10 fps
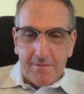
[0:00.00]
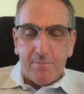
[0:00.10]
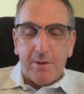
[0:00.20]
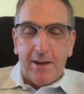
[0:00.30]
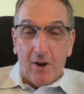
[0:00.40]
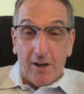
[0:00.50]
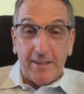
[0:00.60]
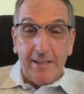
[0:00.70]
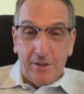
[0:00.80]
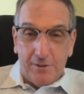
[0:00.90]
pay our
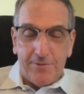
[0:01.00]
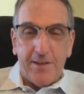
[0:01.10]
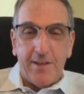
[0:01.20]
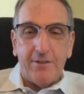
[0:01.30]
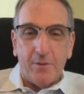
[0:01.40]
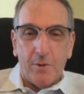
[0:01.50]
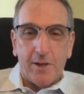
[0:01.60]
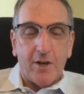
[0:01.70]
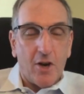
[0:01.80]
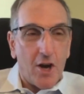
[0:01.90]
legal fees,
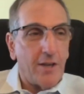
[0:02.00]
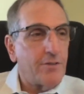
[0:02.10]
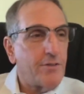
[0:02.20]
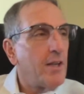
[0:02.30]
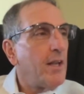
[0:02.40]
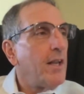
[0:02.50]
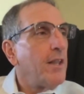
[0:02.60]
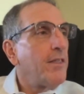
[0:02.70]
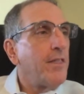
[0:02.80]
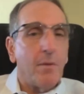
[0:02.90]
and
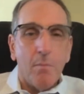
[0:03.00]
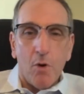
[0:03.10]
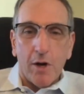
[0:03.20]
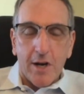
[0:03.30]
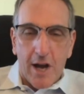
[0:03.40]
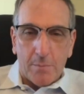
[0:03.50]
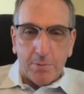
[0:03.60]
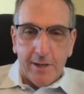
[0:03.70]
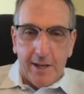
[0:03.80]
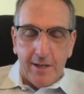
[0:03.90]
they're more
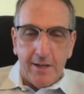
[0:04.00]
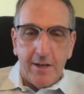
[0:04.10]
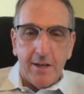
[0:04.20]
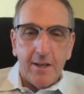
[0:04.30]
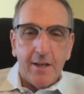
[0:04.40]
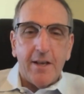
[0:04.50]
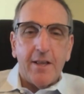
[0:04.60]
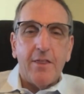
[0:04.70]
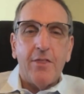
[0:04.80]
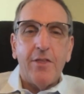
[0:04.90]
complicated,
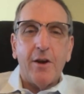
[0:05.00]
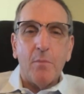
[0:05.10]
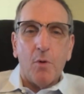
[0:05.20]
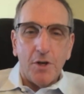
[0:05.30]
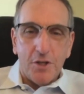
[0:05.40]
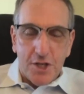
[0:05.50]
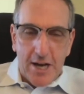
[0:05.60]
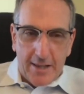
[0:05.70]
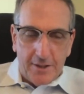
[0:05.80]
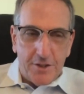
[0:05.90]
they're more
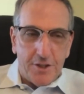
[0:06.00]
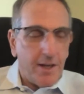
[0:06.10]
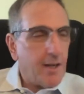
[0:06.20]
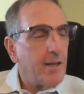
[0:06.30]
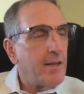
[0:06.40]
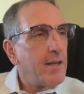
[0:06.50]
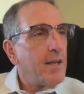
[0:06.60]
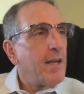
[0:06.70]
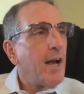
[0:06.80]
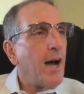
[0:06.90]
challenging,
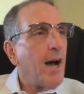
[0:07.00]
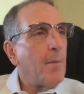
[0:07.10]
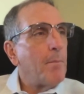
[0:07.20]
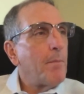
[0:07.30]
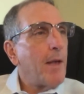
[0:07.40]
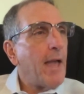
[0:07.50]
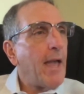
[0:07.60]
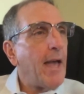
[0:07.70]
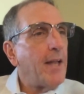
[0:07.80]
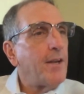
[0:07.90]

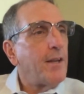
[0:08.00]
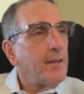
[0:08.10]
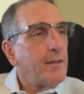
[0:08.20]
and